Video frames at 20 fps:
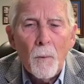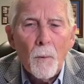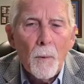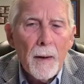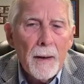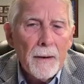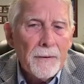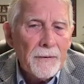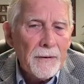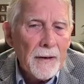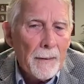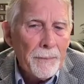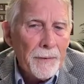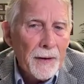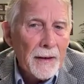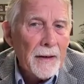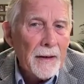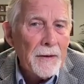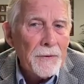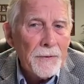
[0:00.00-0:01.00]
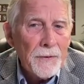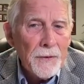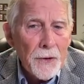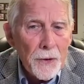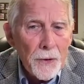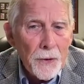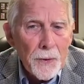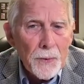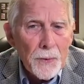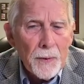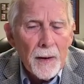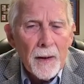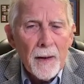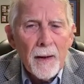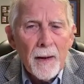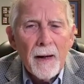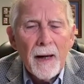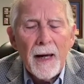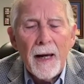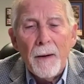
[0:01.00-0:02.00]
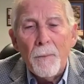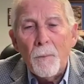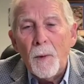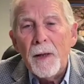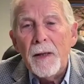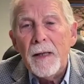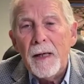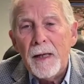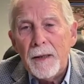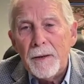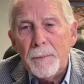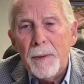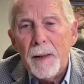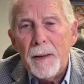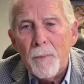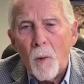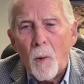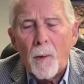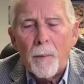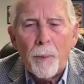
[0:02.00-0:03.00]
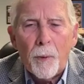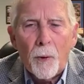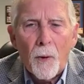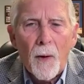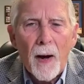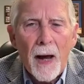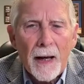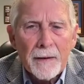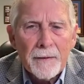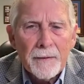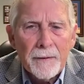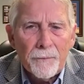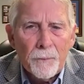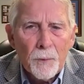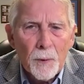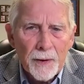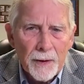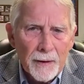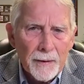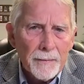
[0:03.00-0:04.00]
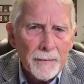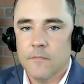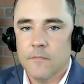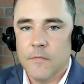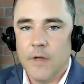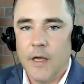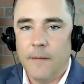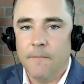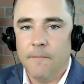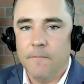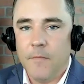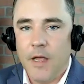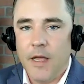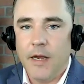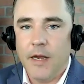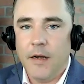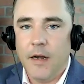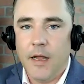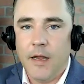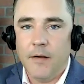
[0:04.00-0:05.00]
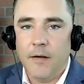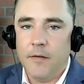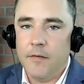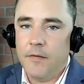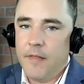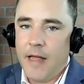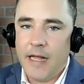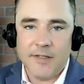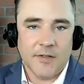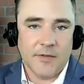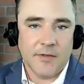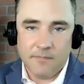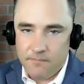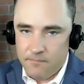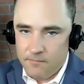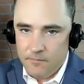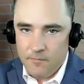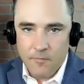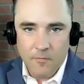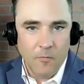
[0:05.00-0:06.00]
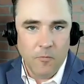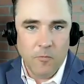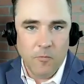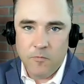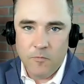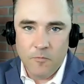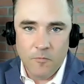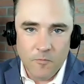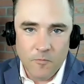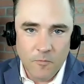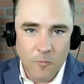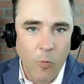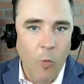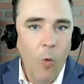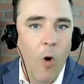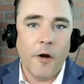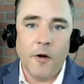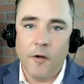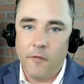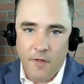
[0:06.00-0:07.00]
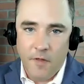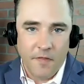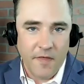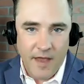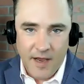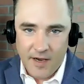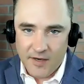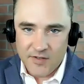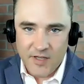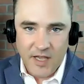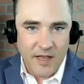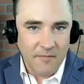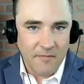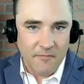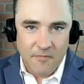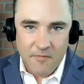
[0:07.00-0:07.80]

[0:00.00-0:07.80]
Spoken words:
It's something that's new, and we need to be more proactive with it. Yeah. And that's one of the things that